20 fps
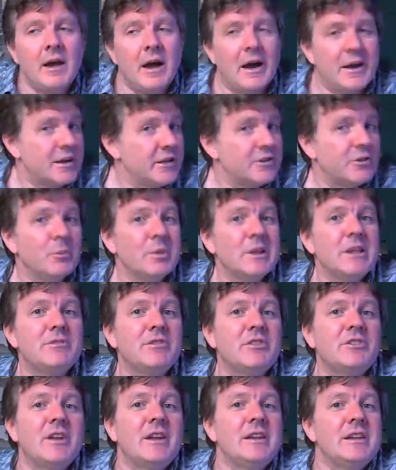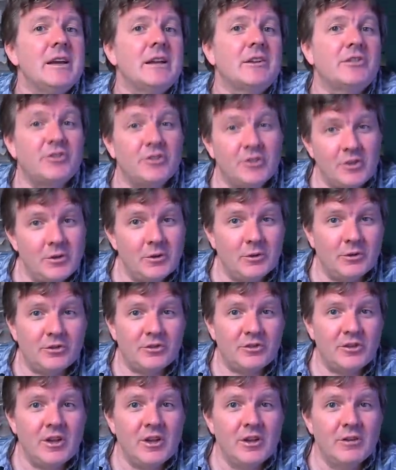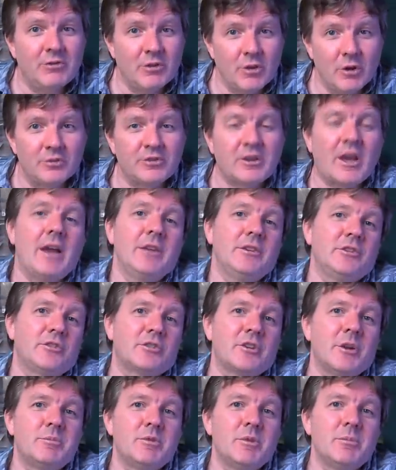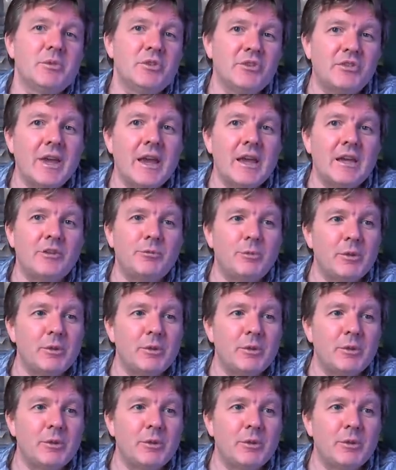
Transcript: And I don't believe there's any excuse for those kind of script and mistakes,